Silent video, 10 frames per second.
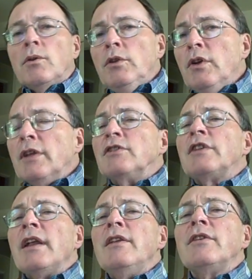You can
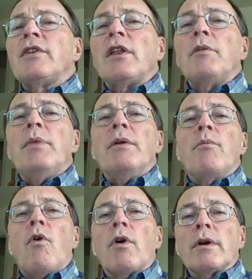study this a little bit
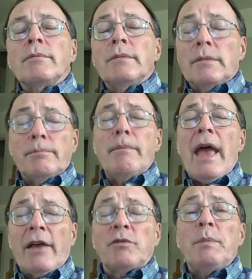more,
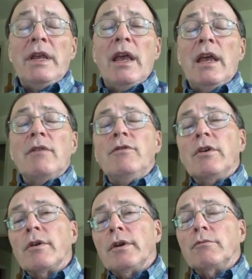mass
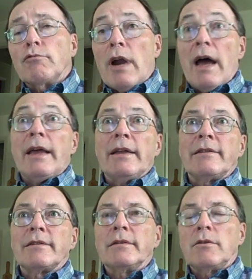behavior and
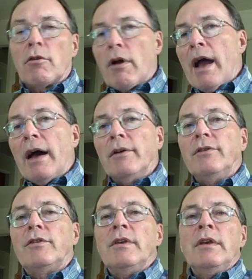riots and
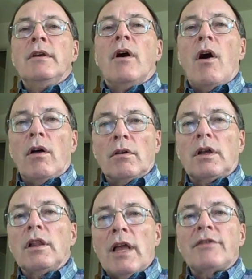crowds, all
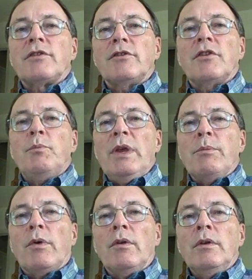clusters of
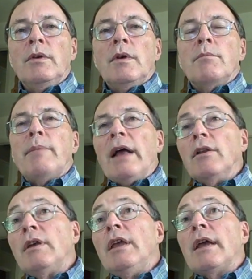people, by
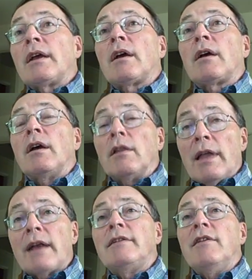looking at
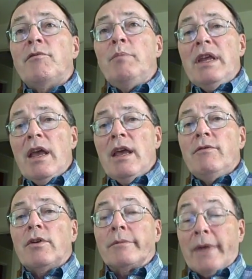collective
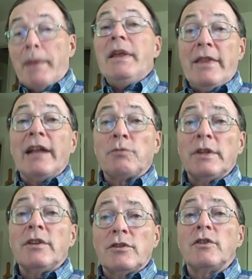behavior. I mean, that's
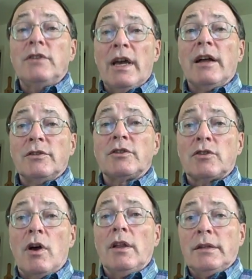what the sociologists
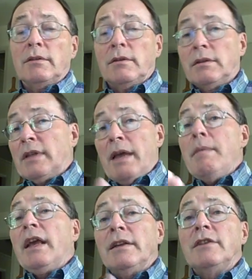call it. They
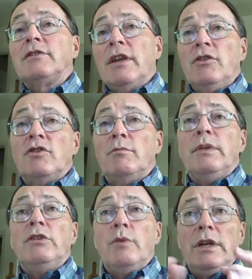make a distinction
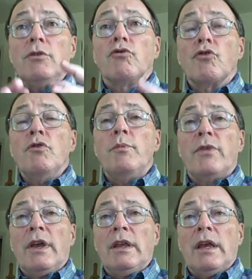between group
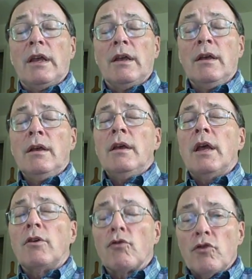thinking
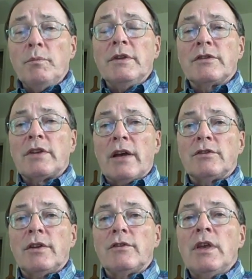and group
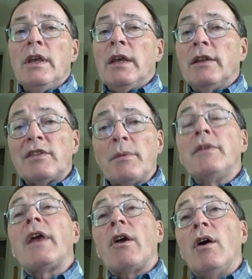discussions and
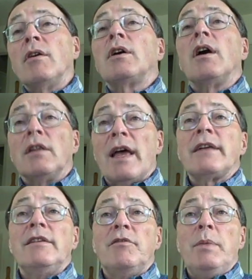something they call
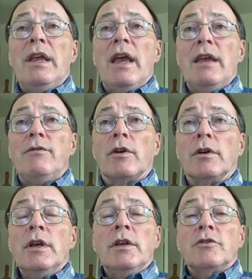collective behavior.
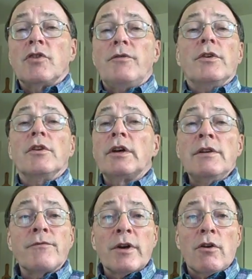So if you're
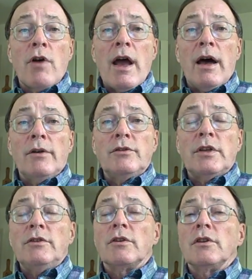looking for crowds
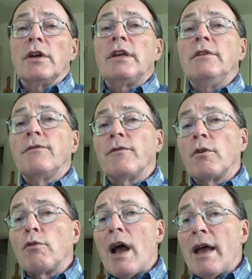and you're looking
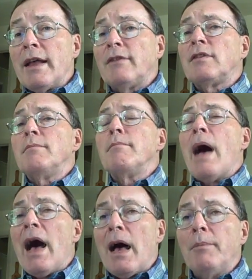for riots and
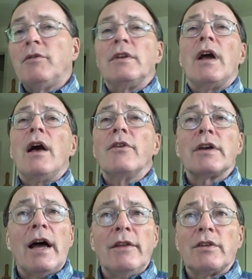mobs and other
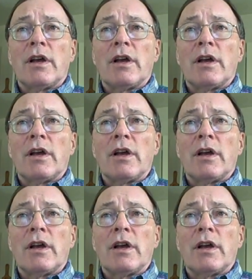kinds of